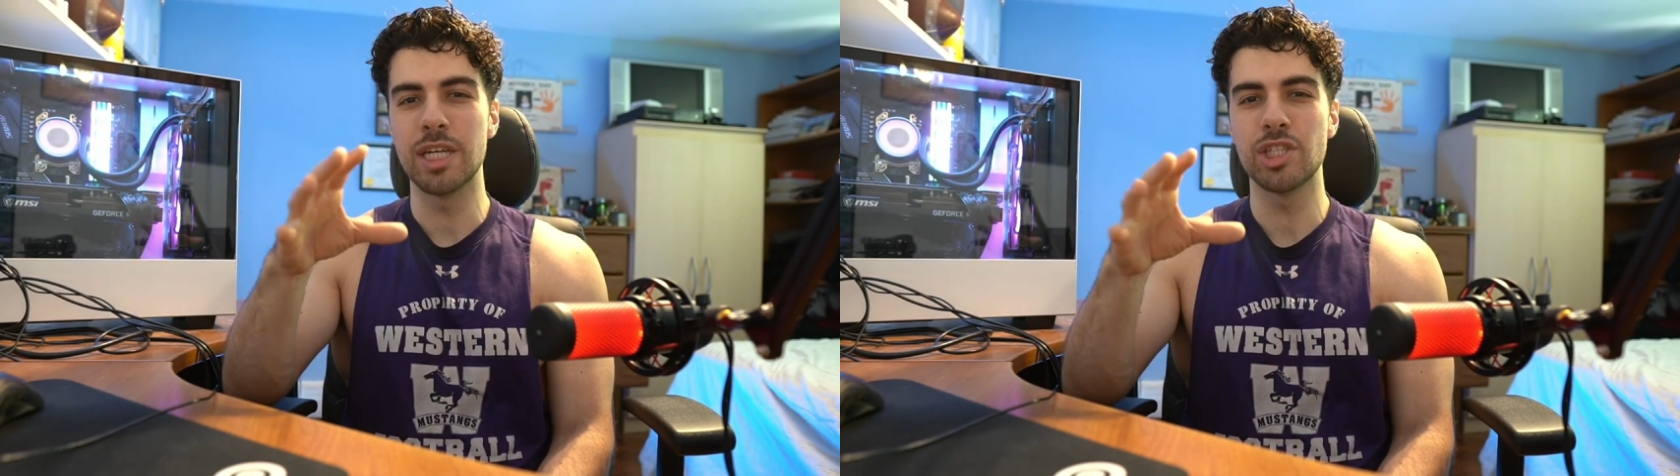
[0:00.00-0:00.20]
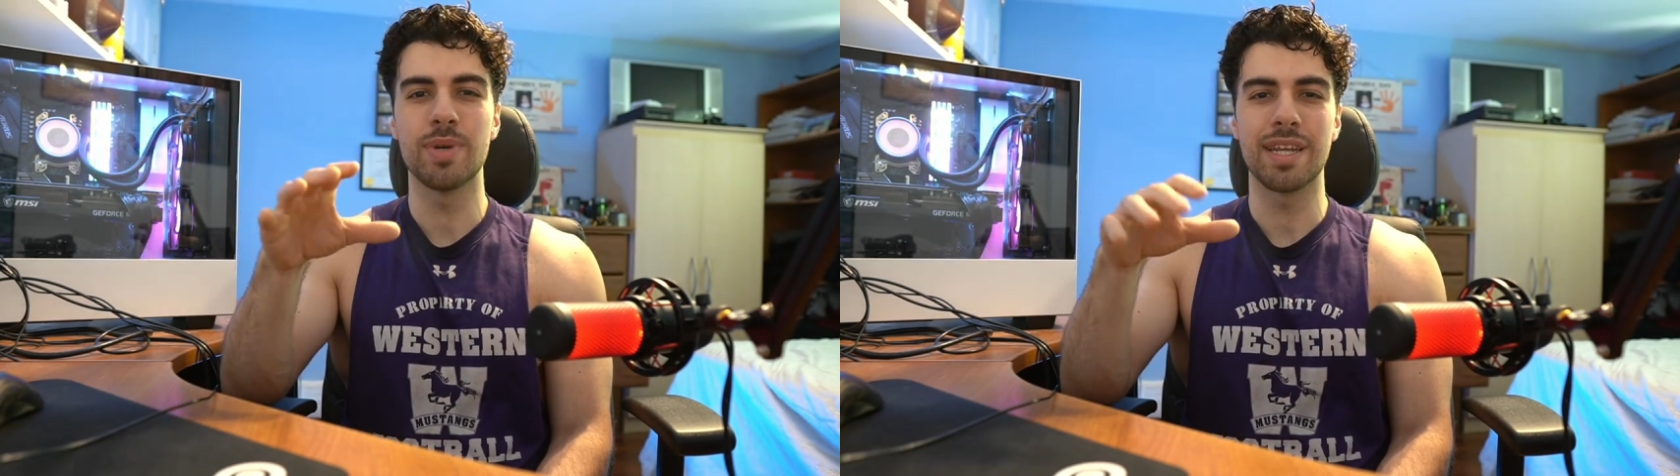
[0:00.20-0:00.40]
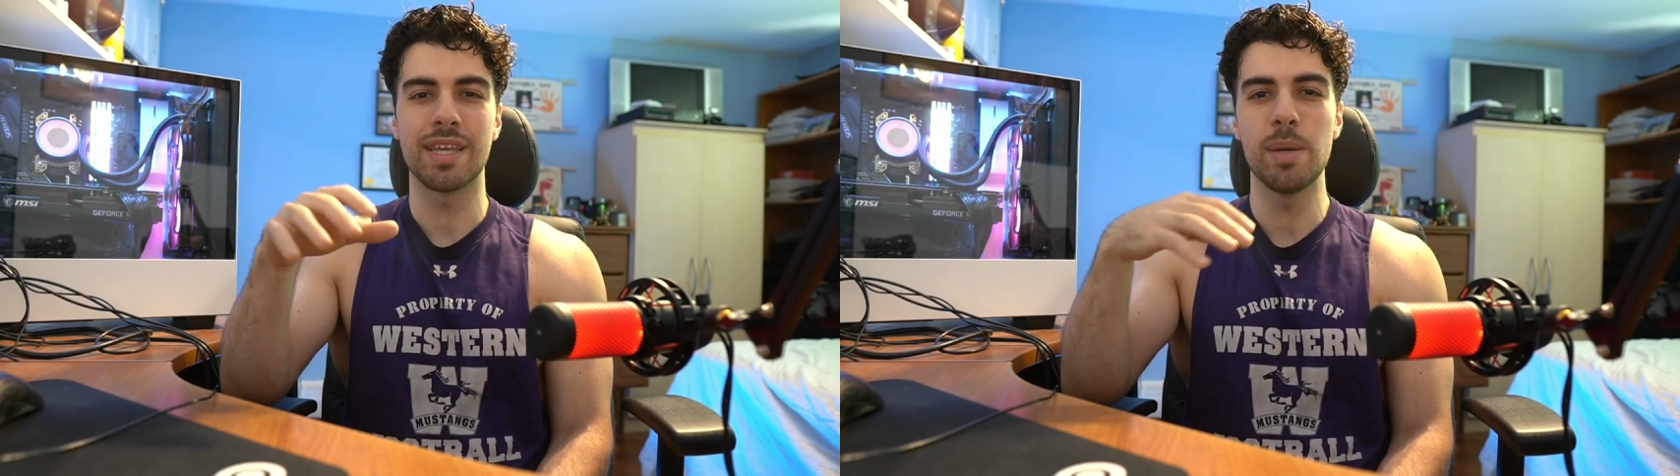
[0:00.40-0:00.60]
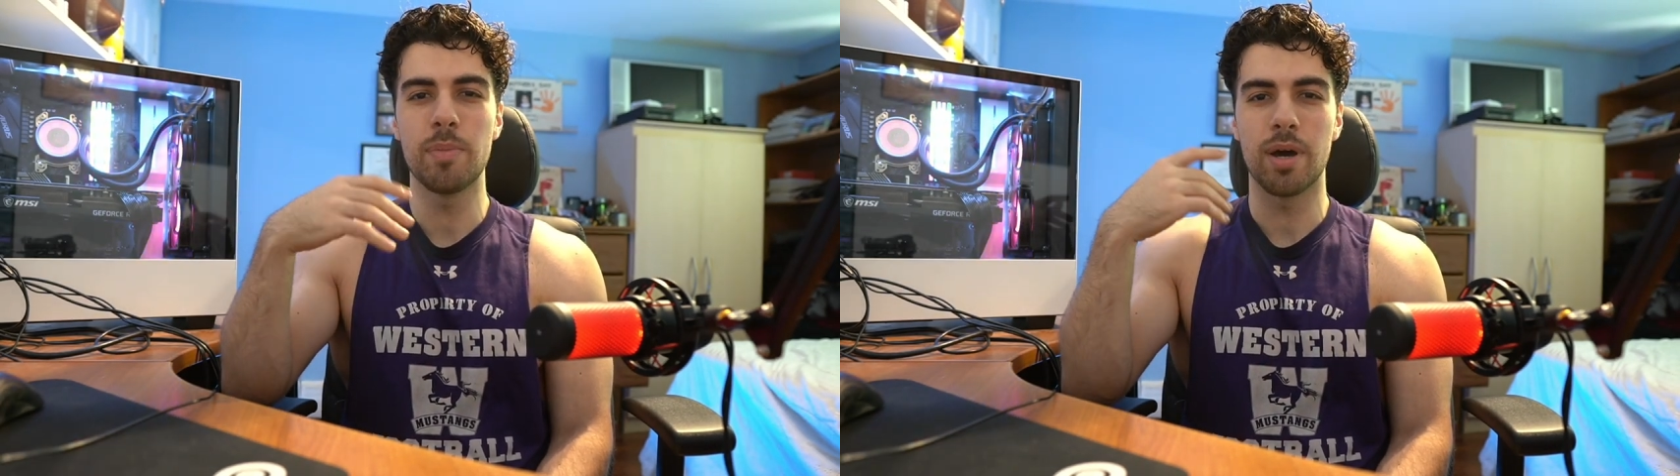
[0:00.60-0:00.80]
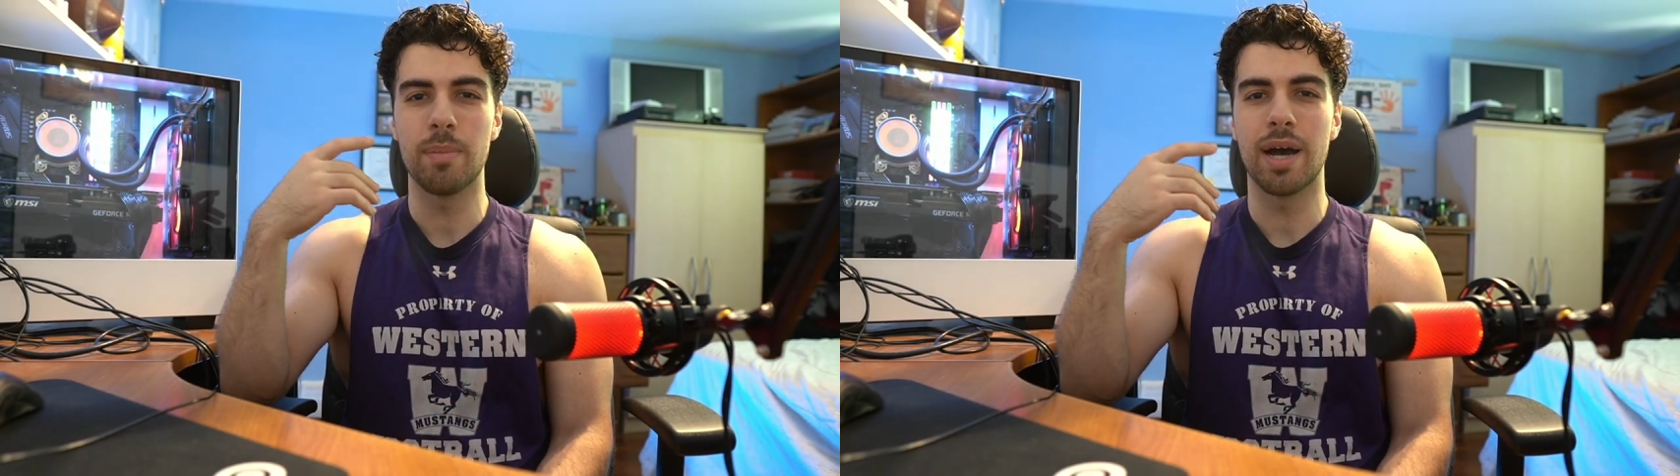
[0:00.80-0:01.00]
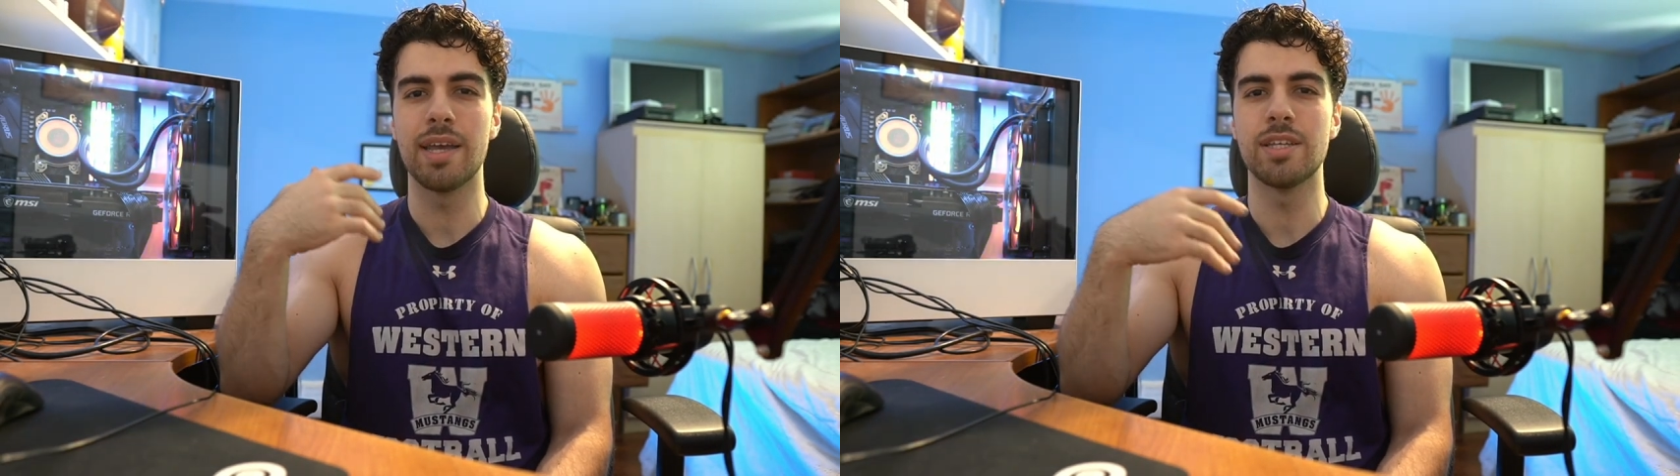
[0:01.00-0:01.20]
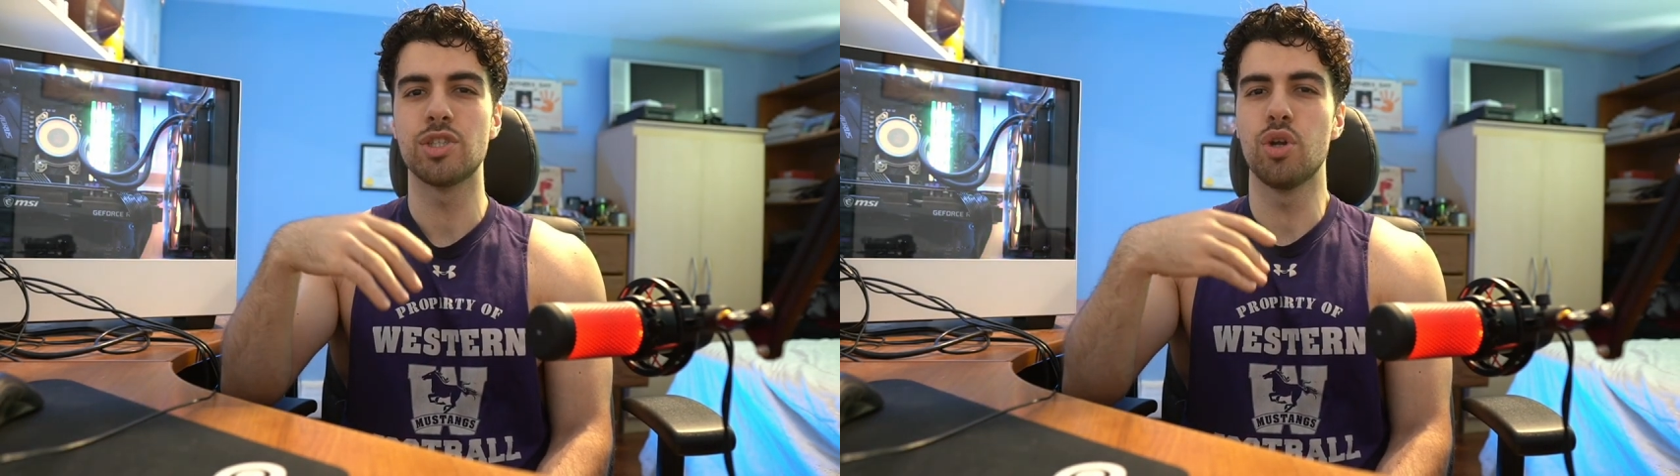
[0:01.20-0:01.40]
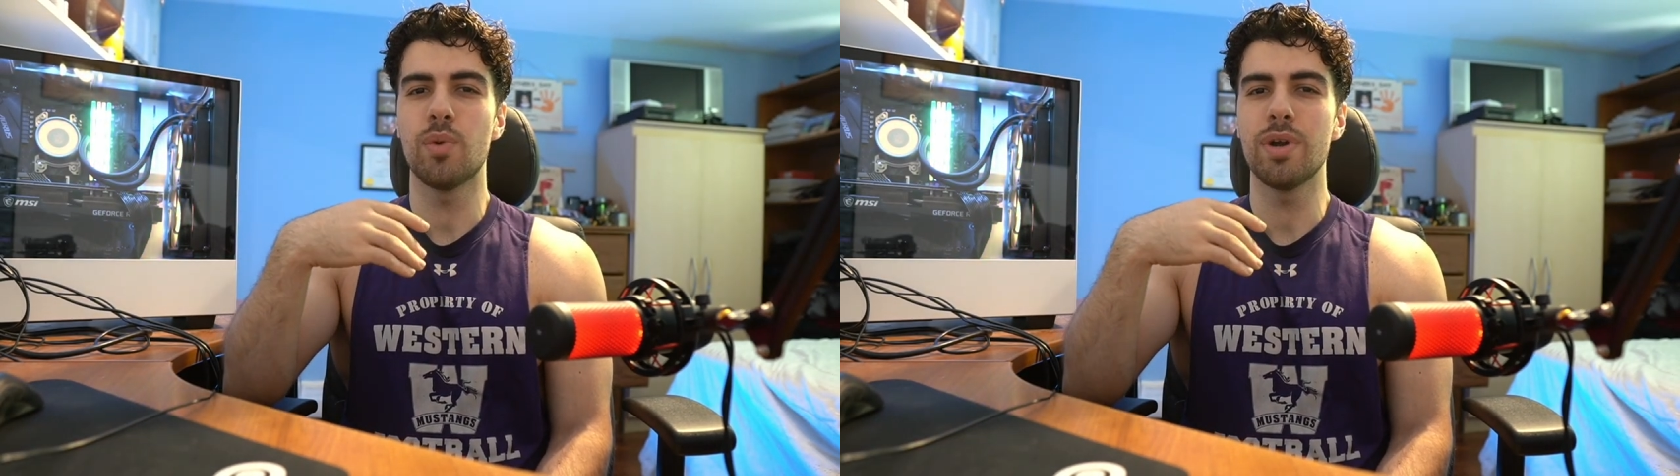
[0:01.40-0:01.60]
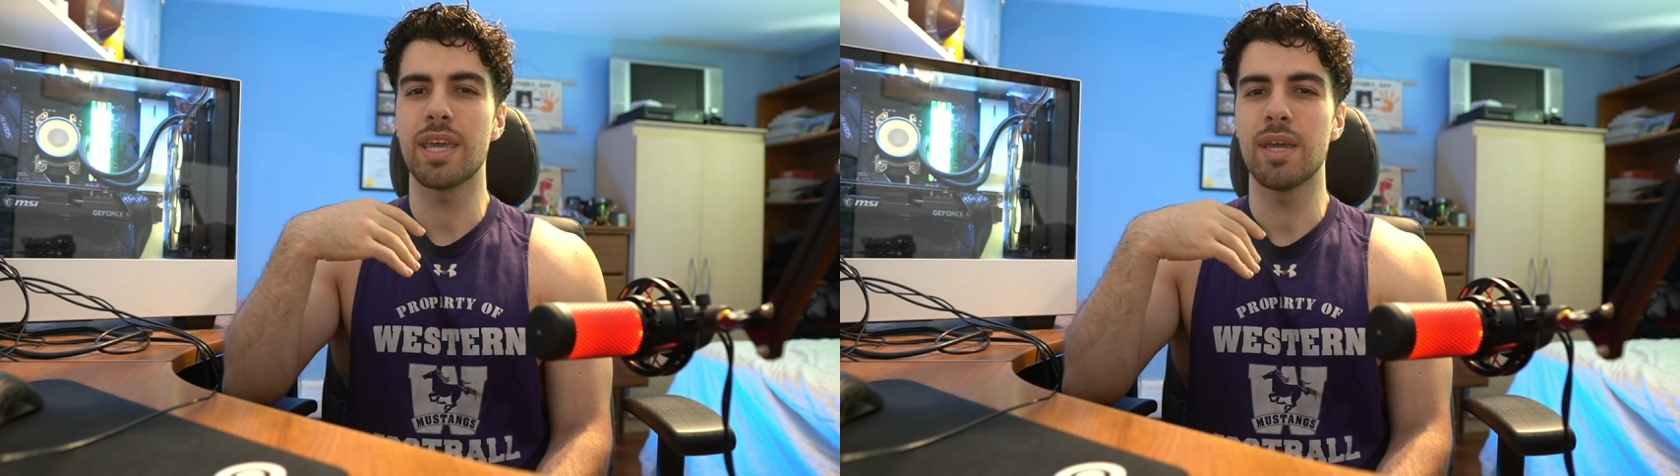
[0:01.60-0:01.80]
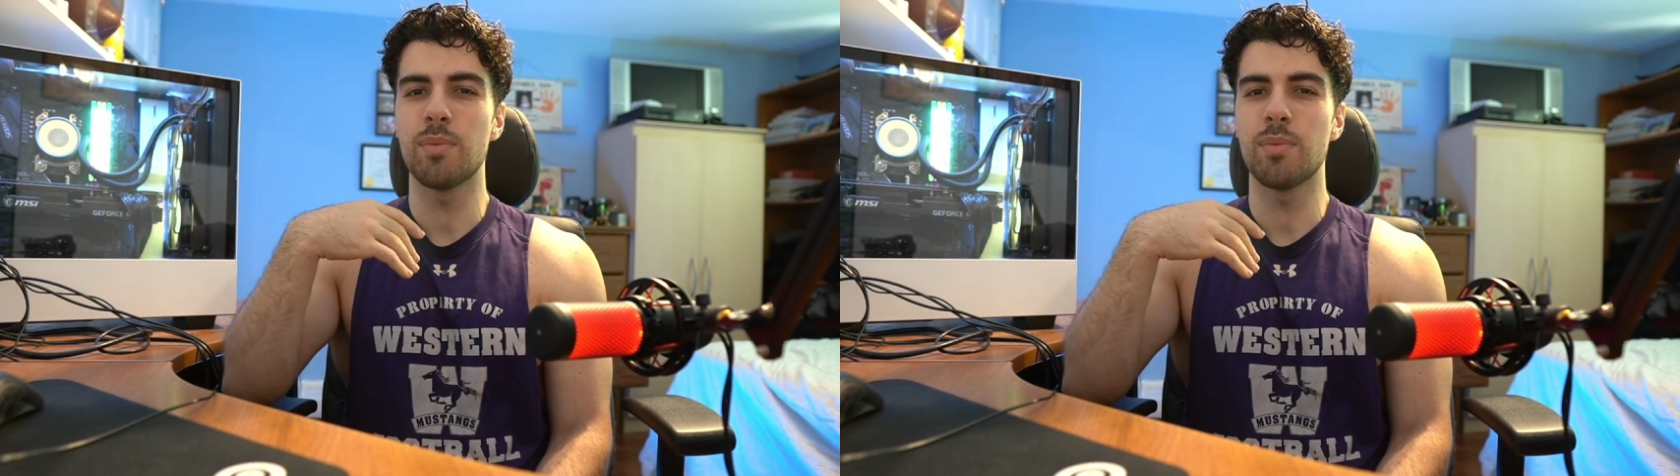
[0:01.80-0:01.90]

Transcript: measurement to keep on mind is you don't want to